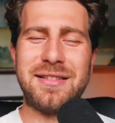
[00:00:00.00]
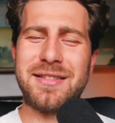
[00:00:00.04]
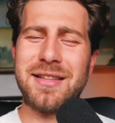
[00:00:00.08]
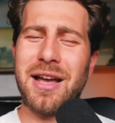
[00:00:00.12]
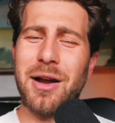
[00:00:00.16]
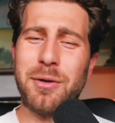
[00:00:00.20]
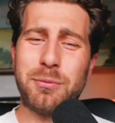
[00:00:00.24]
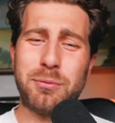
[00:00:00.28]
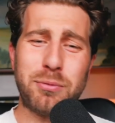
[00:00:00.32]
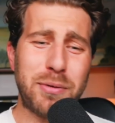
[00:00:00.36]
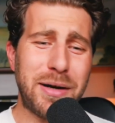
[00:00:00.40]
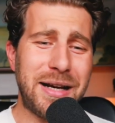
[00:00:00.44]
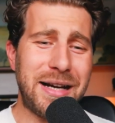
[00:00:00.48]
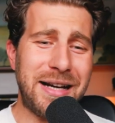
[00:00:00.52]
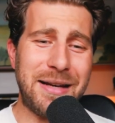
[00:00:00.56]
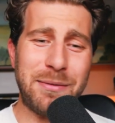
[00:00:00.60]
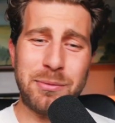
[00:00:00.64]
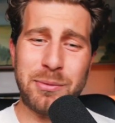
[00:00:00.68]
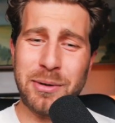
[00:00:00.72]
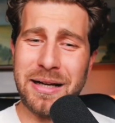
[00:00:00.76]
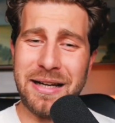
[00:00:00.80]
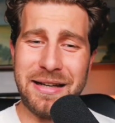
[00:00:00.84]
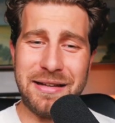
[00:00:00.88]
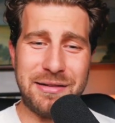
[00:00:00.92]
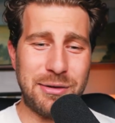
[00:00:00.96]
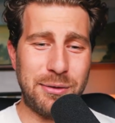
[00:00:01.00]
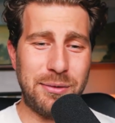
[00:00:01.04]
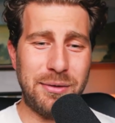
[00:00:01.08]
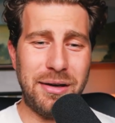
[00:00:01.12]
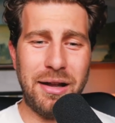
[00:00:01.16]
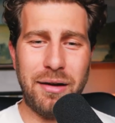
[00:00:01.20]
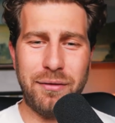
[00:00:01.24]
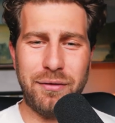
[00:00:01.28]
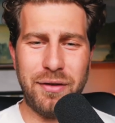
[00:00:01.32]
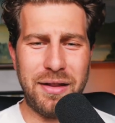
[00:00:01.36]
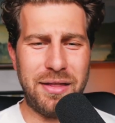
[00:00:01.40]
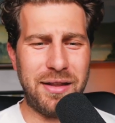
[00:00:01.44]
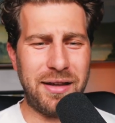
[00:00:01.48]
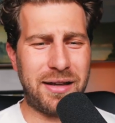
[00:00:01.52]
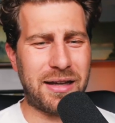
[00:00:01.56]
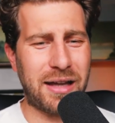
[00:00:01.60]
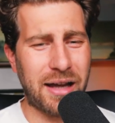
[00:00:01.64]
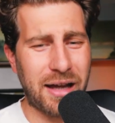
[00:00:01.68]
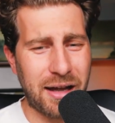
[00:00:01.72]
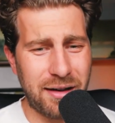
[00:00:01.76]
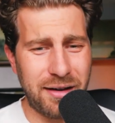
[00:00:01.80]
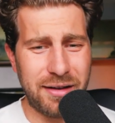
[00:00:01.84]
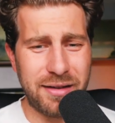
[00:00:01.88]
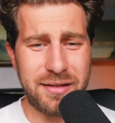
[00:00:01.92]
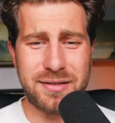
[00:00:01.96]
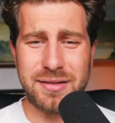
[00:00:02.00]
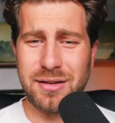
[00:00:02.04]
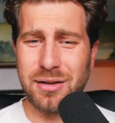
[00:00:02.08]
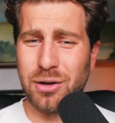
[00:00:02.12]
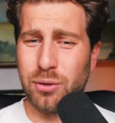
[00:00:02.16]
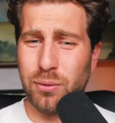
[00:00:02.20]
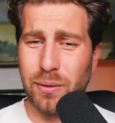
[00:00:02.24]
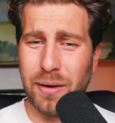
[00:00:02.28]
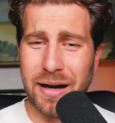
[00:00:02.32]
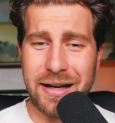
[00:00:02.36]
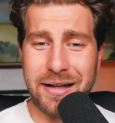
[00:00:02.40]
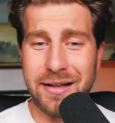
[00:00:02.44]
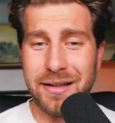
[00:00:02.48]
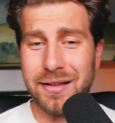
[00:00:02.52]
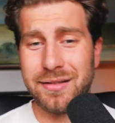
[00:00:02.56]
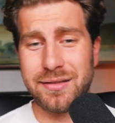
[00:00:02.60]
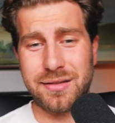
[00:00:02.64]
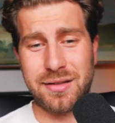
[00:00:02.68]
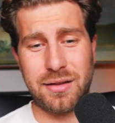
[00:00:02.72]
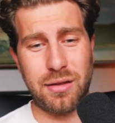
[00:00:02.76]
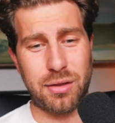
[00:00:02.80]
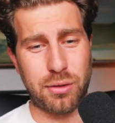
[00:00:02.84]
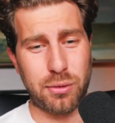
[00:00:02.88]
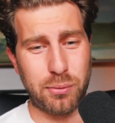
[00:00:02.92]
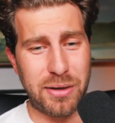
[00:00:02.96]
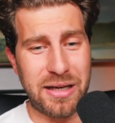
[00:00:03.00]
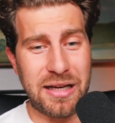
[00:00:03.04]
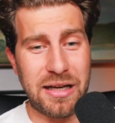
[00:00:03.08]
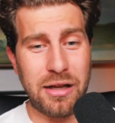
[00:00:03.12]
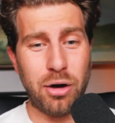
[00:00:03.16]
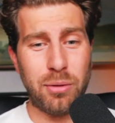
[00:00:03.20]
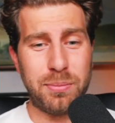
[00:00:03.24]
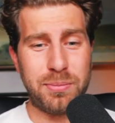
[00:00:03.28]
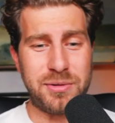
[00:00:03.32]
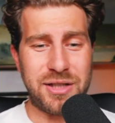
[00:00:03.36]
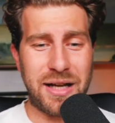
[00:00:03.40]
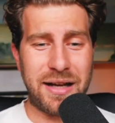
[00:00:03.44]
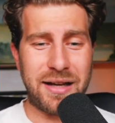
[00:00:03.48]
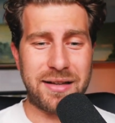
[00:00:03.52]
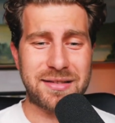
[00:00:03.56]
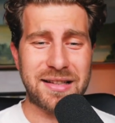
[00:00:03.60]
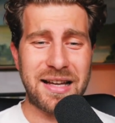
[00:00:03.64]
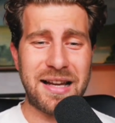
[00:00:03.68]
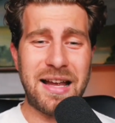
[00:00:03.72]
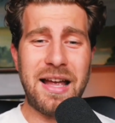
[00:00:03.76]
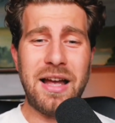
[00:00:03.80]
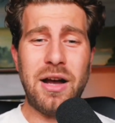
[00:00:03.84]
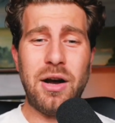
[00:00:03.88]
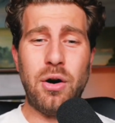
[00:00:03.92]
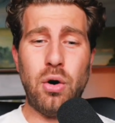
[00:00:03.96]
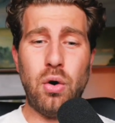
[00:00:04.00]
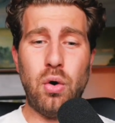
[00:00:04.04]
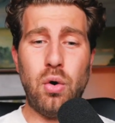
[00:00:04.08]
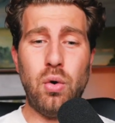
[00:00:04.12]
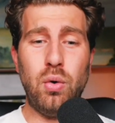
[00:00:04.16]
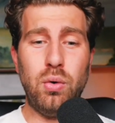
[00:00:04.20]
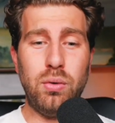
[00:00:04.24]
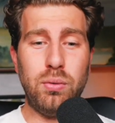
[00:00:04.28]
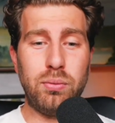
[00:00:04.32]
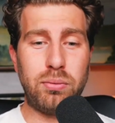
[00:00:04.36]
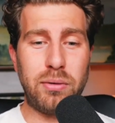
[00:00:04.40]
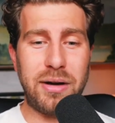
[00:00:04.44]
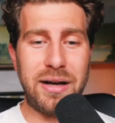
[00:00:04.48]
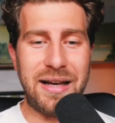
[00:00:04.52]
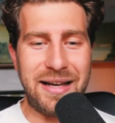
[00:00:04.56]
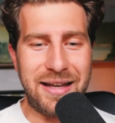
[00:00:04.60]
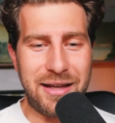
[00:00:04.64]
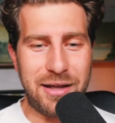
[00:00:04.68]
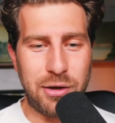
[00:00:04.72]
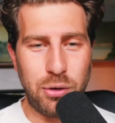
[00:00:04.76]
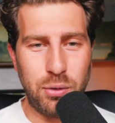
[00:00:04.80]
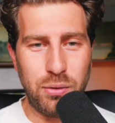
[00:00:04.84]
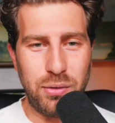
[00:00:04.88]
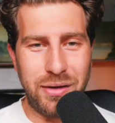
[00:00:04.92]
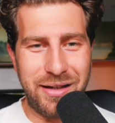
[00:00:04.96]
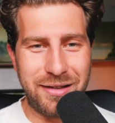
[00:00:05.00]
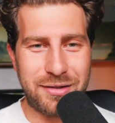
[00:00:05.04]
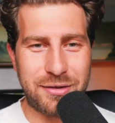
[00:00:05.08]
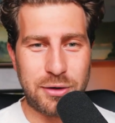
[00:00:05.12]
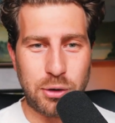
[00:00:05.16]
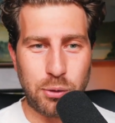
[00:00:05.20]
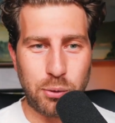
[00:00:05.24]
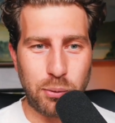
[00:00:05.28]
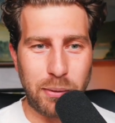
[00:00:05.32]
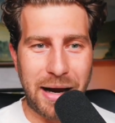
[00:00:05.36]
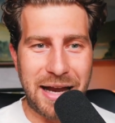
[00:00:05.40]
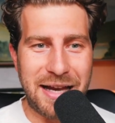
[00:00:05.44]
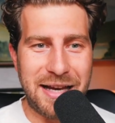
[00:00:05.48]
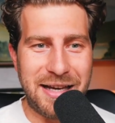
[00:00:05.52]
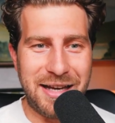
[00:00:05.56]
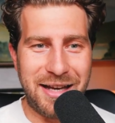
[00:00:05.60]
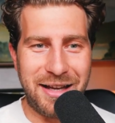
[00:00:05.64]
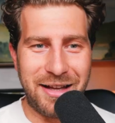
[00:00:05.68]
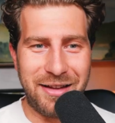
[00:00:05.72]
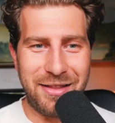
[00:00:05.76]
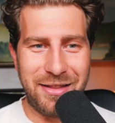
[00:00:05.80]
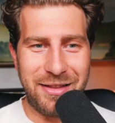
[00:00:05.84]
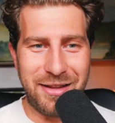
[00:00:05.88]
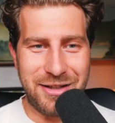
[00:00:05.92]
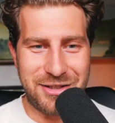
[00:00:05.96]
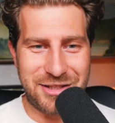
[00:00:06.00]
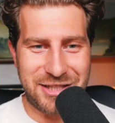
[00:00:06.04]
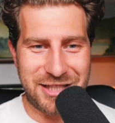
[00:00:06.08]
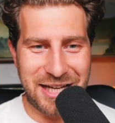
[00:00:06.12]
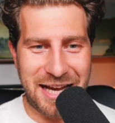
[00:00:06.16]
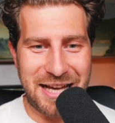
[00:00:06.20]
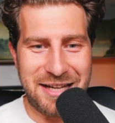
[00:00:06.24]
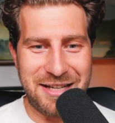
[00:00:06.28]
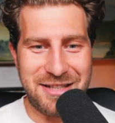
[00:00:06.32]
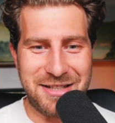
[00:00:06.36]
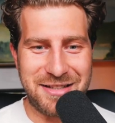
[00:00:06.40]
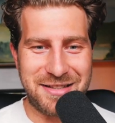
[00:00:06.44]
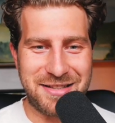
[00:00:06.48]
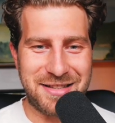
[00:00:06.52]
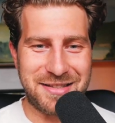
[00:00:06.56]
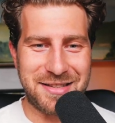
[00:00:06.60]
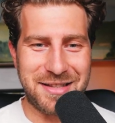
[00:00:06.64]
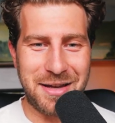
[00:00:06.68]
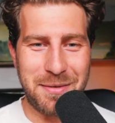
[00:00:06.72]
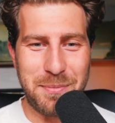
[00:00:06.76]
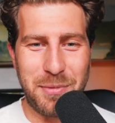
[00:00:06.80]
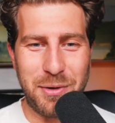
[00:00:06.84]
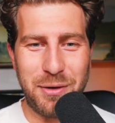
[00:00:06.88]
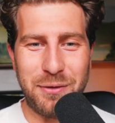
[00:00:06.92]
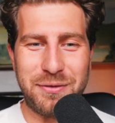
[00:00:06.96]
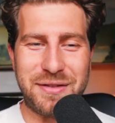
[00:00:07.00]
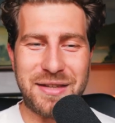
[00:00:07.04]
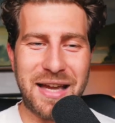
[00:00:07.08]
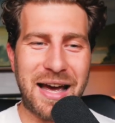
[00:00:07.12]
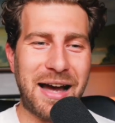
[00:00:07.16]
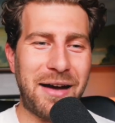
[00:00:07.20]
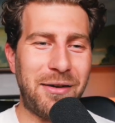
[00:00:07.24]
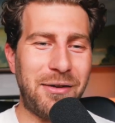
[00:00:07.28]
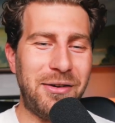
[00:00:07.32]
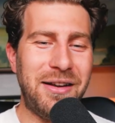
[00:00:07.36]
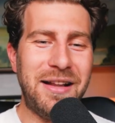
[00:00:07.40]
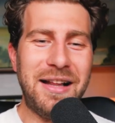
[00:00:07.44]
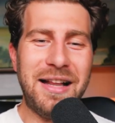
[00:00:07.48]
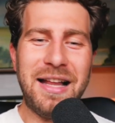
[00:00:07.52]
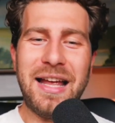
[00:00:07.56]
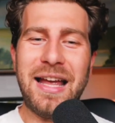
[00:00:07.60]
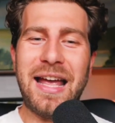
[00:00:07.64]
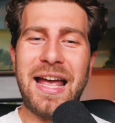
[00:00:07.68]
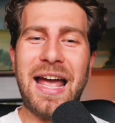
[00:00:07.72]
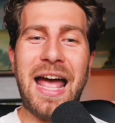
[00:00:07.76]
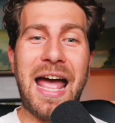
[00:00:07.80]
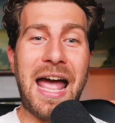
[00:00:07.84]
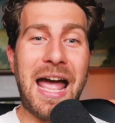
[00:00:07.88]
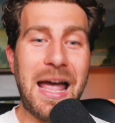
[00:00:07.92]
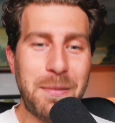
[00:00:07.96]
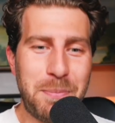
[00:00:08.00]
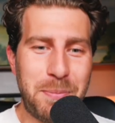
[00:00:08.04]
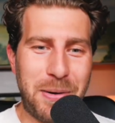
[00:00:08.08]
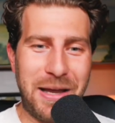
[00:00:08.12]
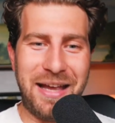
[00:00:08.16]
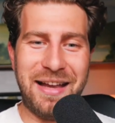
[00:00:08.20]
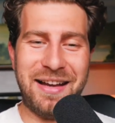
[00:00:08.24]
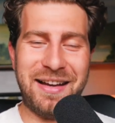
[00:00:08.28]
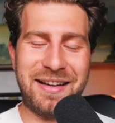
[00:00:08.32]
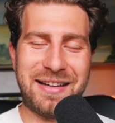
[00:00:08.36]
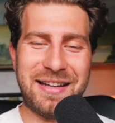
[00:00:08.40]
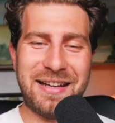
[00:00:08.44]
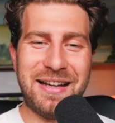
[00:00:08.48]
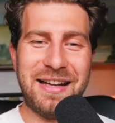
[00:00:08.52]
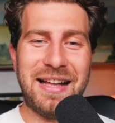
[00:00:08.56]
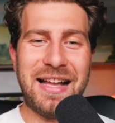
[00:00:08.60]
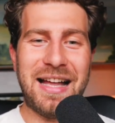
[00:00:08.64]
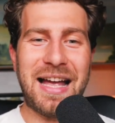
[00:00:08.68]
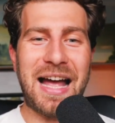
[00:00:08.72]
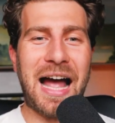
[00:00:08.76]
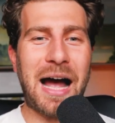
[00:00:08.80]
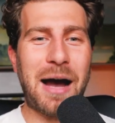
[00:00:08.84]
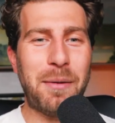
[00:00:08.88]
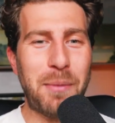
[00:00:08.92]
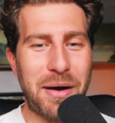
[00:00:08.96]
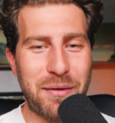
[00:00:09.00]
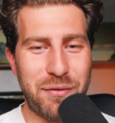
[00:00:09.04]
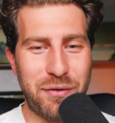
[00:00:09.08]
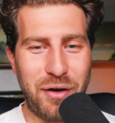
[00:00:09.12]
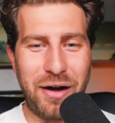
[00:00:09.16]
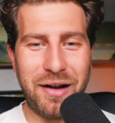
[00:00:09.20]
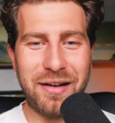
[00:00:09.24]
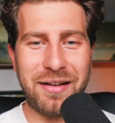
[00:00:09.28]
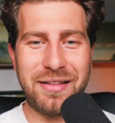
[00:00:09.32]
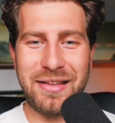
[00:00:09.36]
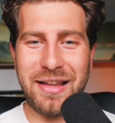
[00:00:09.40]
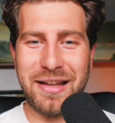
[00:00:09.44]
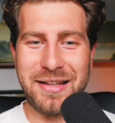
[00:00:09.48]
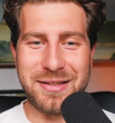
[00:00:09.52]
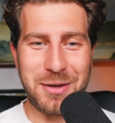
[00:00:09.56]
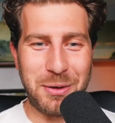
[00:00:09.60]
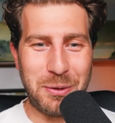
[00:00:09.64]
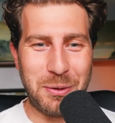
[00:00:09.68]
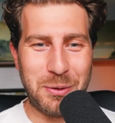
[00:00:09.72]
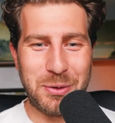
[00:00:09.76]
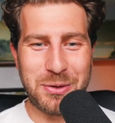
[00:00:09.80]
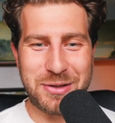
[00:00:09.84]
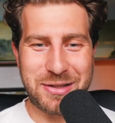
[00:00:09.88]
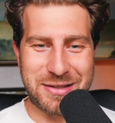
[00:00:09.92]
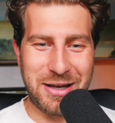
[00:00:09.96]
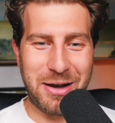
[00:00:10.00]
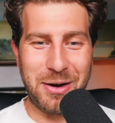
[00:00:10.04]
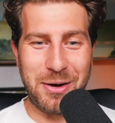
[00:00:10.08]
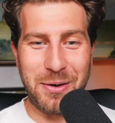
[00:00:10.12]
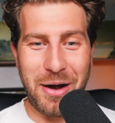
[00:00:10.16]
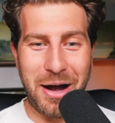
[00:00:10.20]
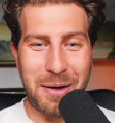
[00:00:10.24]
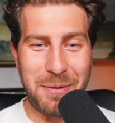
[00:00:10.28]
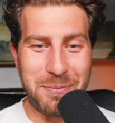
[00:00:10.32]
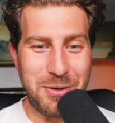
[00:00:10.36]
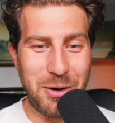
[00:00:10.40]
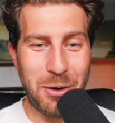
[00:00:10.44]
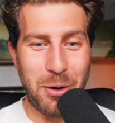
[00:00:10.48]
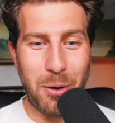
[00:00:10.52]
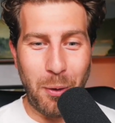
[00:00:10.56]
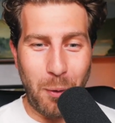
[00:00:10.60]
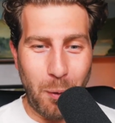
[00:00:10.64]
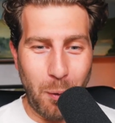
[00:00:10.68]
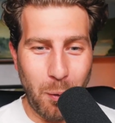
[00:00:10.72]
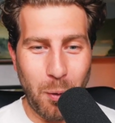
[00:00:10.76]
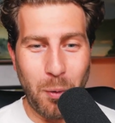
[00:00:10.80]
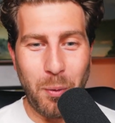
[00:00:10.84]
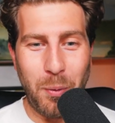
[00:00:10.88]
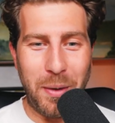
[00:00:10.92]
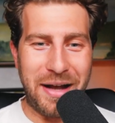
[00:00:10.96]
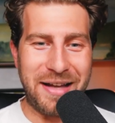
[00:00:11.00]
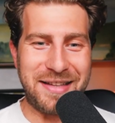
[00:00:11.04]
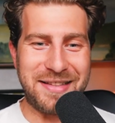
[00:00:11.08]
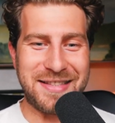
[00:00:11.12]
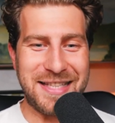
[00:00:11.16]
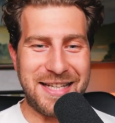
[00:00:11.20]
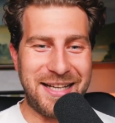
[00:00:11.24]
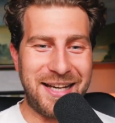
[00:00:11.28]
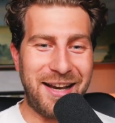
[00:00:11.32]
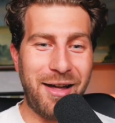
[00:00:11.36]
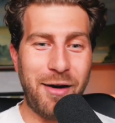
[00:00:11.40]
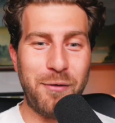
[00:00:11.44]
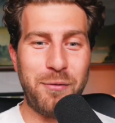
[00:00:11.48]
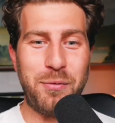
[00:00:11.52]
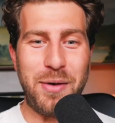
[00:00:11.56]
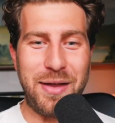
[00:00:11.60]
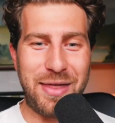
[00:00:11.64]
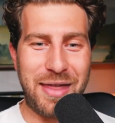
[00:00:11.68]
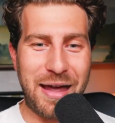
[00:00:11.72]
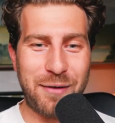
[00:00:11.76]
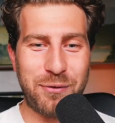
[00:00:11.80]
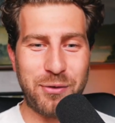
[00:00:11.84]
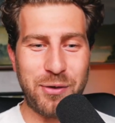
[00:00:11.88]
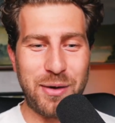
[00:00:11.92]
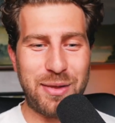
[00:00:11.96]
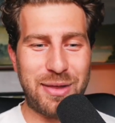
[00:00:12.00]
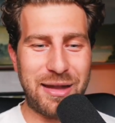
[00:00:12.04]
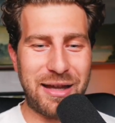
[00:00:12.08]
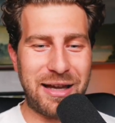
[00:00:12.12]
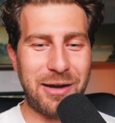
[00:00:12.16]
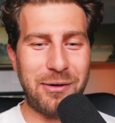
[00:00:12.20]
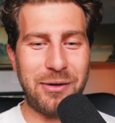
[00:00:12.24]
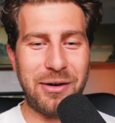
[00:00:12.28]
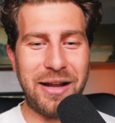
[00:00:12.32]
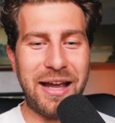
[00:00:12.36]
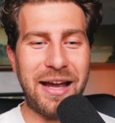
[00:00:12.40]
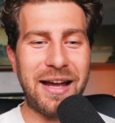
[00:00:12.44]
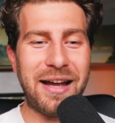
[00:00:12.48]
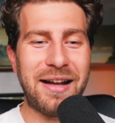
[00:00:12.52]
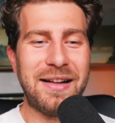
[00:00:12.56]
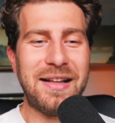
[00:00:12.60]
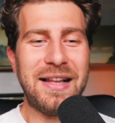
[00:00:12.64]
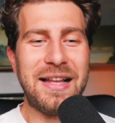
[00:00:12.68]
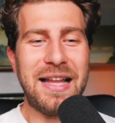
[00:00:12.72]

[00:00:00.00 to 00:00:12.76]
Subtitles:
I really, really do love it. The colors, the gradients, the 3D objects, all really cool. This gradient that changes as I move down, epic. However, I'm not always in love with everything on it.